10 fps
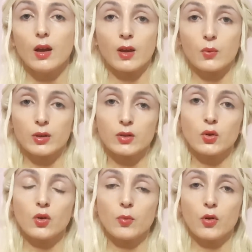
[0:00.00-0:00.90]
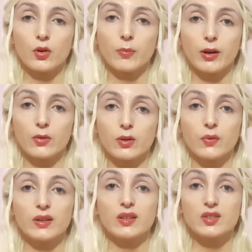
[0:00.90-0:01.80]
We can talk more about the
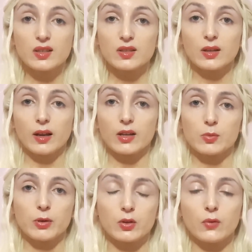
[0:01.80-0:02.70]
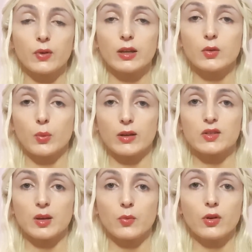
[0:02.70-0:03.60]
fetishistic aspect of it when
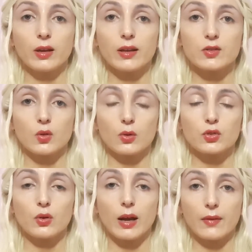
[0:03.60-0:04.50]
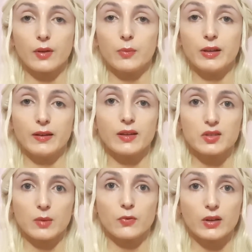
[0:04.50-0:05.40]
someone has also other
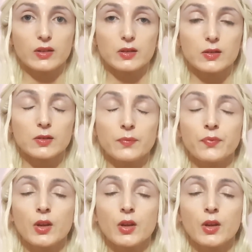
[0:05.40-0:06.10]
BDSM fetishes.